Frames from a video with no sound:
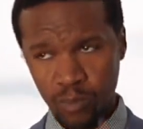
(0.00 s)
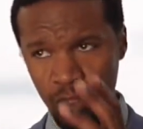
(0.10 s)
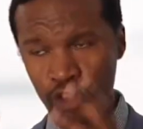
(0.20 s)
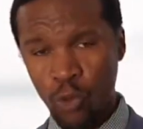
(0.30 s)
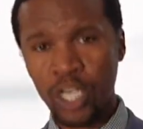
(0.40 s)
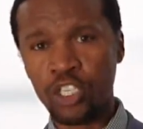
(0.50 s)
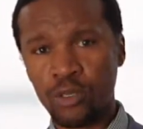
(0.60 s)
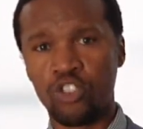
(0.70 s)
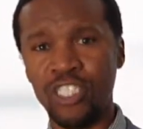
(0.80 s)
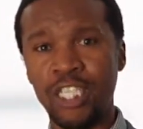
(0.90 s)
You want
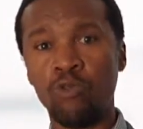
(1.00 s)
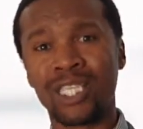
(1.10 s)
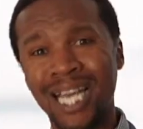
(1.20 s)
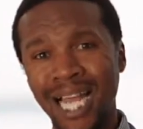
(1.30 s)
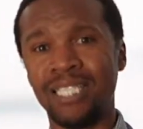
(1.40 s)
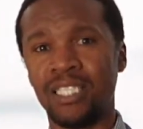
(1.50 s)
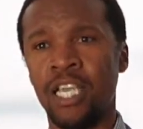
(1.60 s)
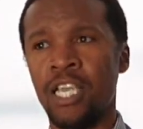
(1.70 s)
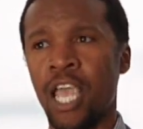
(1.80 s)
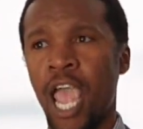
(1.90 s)
to deal with clients,
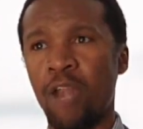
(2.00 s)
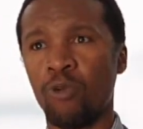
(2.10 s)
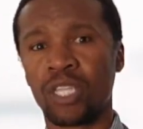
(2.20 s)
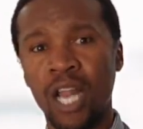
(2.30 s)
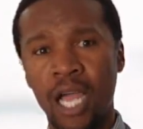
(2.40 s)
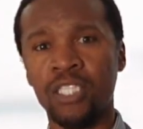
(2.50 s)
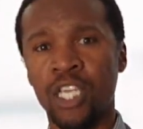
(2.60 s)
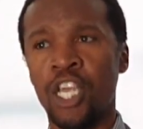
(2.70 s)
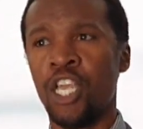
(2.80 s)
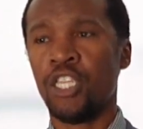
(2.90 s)
and with clients
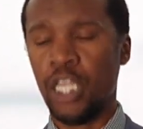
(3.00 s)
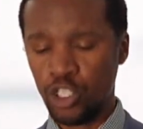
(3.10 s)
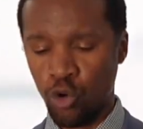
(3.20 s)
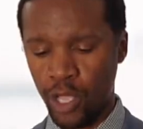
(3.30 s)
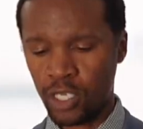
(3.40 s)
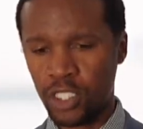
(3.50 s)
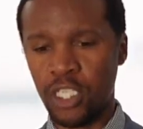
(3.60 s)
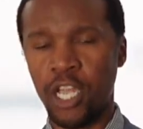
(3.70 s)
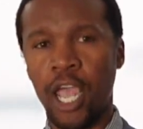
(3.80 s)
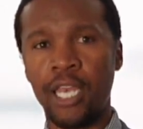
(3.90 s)
there's loyalty,
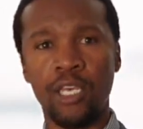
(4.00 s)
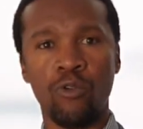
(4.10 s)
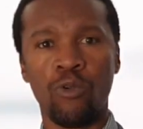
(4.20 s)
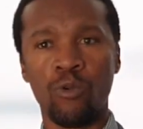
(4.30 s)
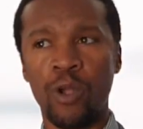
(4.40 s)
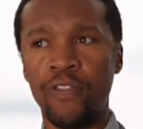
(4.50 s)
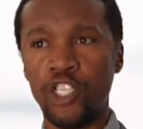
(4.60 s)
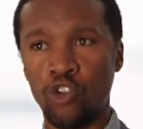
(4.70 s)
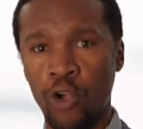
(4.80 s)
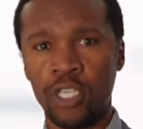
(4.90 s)
and where there's
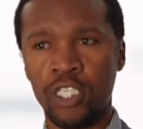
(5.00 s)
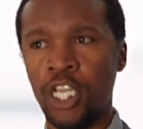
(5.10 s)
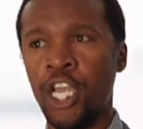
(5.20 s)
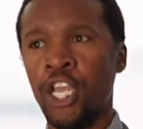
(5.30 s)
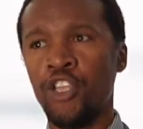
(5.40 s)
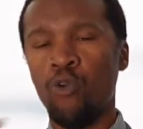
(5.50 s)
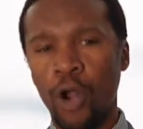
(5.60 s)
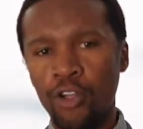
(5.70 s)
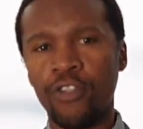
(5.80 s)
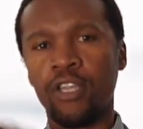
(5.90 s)
loyalty, you
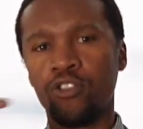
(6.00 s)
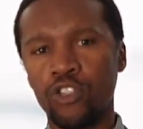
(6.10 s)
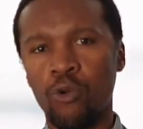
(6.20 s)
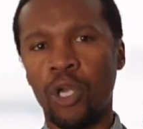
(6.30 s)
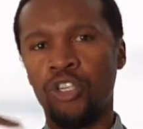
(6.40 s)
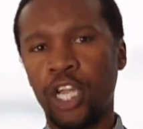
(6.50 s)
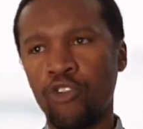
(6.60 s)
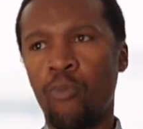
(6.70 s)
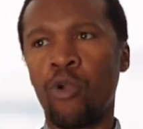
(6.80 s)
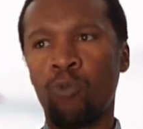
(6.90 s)
want to get to a
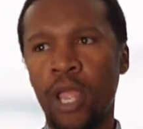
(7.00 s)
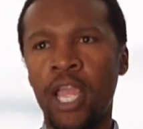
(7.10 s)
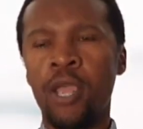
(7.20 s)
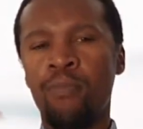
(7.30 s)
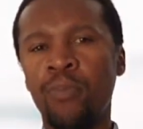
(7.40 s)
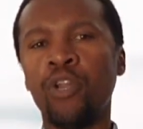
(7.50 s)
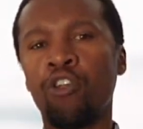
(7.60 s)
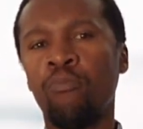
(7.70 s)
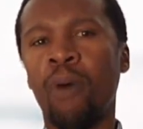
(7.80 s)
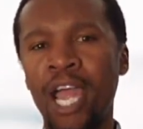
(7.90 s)
point where people are
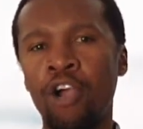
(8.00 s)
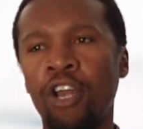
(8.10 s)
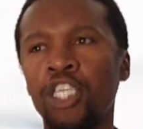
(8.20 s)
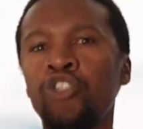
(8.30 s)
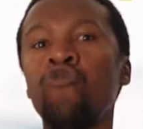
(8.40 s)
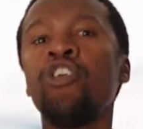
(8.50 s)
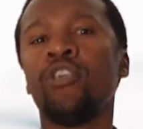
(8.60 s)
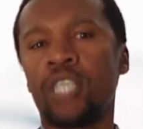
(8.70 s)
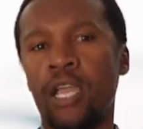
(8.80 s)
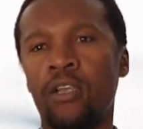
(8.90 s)
not buying on a 2-year
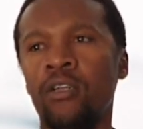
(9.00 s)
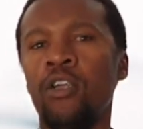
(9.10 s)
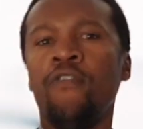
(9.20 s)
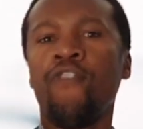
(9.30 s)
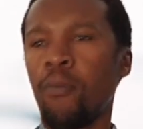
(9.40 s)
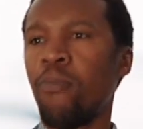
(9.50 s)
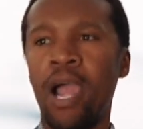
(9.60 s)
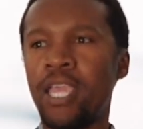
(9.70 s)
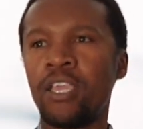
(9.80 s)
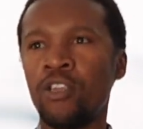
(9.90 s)
cycle. They're
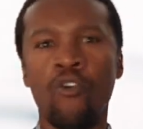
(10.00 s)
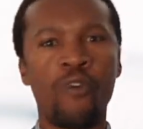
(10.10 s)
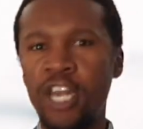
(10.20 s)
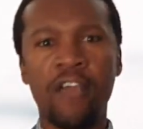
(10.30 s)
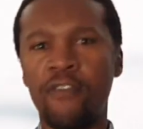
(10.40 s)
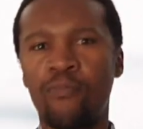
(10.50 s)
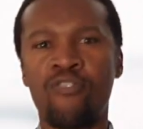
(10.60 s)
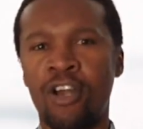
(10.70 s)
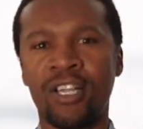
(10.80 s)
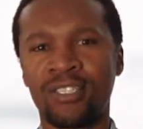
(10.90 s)
buying whenever
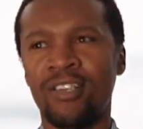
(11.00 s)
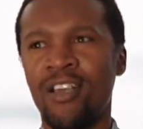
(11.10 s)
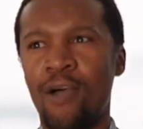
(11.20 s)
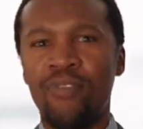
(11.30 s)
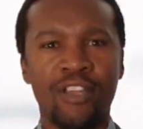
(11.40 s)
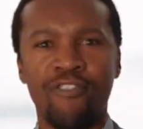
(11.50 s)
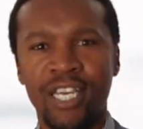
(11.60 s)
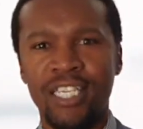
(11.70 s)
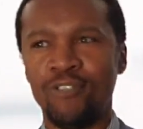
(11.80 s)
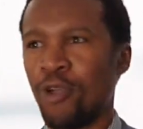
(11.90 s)
products are being
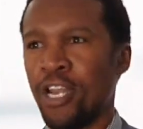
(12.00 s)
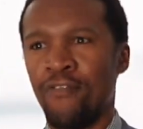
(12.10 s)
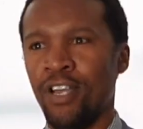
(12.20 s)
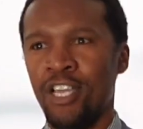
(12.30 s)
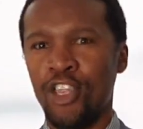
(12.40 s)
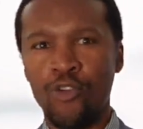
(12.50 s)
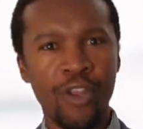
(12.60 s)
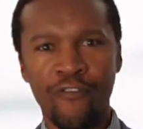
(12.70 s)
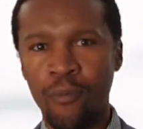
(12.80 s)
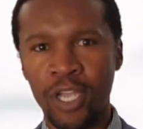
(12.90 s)
released, whenever new
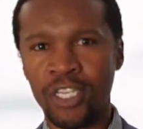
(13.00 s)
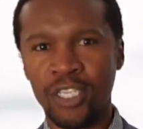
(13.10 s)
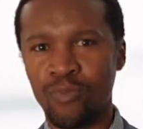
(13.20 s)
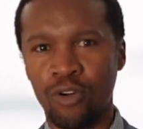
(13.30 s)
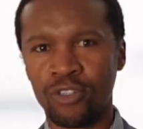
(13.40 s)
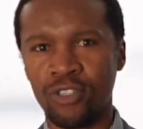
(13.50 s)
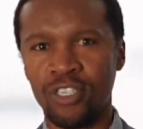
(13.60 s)
information is brought